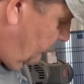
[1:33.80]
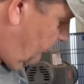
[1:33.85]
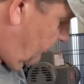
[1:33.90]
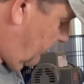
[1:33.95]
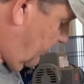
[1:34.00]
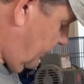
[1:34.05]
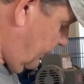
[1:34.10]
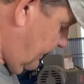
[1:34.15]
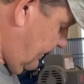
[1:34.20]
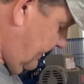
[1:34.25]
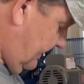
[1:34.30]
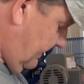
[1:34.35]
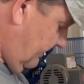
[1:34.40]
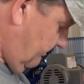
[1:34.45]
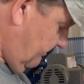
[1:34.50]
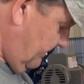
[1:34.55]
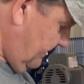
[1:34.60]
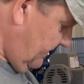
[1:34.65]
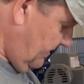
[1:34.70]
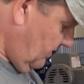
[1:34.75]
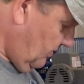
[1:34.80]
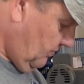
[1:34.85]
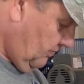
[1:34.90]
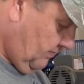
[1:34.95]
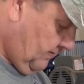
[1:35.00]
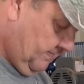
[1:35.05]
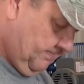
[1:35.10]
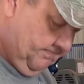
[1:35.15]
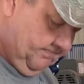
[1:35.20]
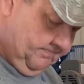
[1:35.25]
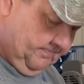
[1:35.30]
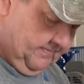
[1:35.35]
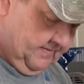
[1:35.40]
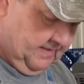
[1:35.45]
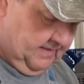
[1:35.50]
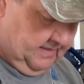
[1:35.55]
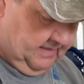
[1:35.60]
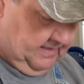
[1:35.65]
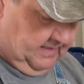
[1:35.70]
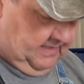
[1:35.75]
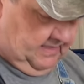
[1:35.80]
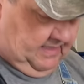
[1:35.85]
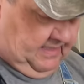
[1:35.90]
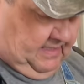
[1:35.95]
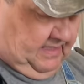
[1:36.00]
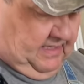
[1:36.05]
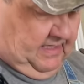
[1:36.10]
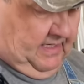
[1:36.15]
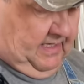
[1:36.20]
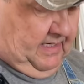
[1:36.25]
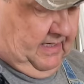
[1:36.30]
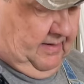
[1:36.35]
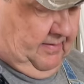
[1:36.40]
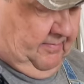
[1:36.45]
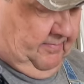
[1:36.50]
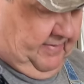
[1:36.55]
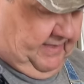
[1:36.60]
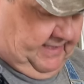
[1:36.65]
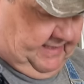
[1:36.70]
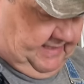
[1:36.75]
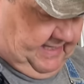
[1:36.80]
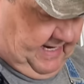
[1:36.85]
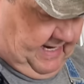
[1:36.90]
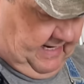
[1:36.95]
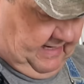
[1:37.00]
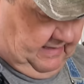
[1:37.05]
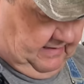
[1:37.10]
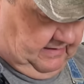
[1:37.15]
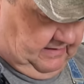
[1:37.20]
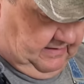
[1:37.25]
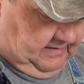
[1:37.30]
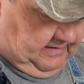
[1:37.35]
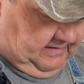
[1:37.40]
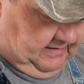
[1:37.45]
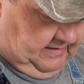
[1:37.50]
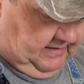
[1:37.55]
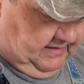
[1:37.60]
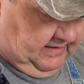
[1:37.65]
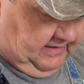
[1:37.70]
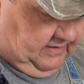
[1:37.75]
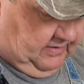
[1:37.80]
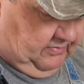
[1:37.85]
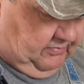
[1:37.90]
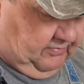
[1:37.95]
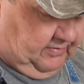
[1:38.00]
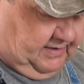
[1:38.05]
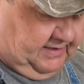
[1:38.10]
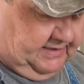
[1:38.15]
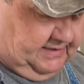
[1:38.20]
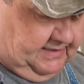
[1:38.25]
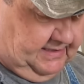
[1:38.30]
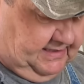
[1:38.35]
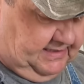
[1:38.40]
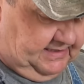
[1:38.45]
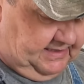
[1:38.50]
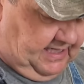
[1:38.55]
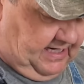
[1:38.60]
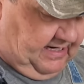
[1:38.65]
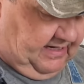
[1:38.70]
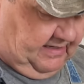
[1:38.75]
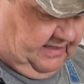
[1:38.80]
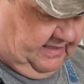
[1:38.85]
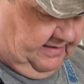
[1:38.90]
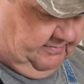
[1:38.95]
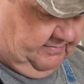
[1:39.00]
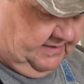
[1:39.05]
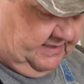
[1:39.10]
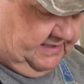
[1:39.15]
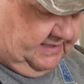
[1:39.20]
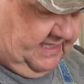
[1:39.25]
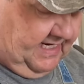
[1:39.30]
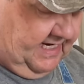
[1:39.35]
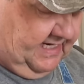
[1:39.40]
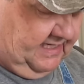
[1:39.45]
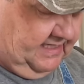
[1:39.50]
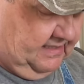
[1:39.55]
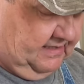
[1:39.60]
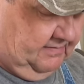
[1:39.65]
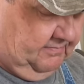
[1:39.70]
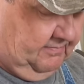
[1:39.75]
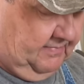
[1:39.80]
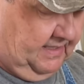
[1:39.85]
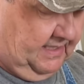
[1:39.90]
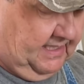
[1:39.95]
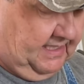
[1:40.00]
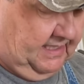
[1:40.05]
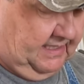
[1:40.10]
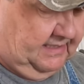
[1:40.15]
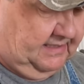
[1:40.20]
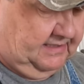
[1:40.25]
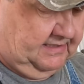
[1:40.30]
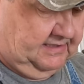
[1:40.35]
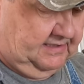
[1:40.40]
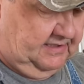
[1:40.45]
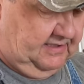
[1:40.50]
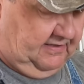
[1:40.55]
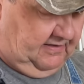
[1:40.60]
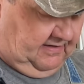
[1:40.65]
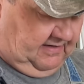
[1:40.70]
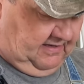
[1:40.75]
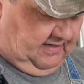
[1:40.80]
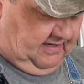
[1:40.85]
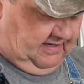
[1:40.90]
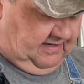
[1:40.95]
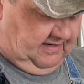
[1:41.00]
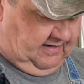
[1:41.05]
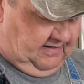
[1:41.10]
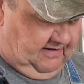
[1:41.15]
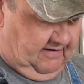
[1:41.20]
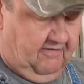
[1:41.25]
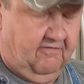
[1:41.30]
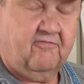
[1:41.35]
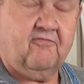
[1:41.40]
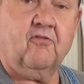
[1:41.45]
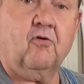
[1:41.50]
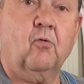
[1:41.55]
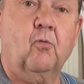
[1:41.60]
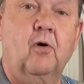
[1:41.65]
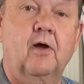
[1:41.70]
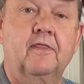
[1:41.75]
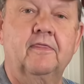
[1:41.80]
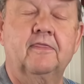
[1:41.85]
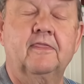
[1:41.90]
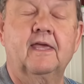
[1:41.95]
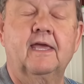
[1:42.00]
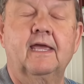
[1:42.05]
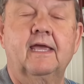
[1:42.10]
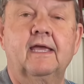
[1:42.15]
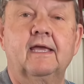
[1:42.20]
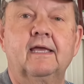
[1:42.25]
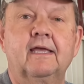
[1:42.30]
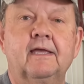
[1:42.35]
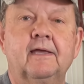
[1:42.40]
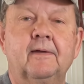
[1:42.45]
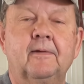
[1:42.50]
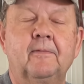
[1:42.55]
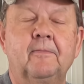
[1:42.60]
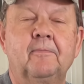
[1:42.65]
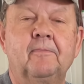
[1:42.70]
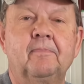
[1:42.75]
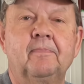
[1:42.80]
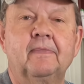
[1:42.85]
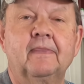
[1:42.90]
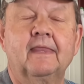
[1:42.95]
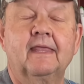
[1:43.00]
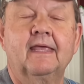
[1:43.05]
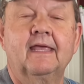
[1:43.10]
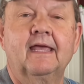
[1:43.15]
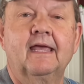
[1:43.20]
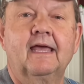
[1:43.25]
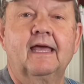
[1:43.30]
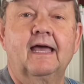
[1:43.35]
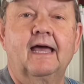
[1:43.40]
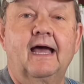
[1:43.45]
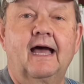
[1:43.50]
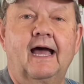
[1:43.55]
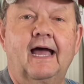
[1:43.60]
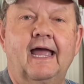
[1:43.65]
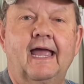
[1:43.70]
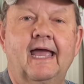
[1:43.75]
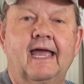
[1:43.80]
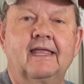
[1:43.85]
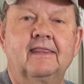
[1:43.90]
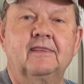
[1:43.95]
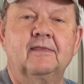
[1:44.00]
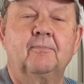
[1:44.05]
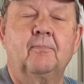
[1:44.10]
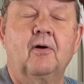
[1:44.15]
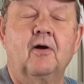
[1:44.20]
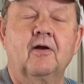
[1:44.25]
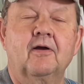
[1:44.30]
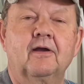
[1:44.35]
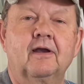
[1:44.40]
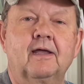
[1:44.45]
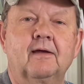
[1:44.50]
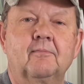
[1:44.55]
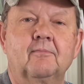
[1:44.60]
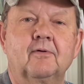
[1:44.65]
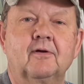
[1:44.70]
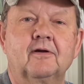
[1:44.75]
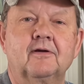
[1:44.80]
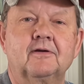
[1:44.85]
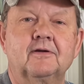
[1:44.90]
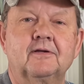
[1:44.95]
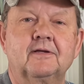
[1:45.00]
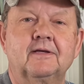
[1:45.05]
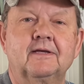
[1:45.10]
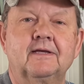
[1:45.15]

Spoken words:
where I did with the old one, but that was entirely mistaken because, for one thing, I had the part number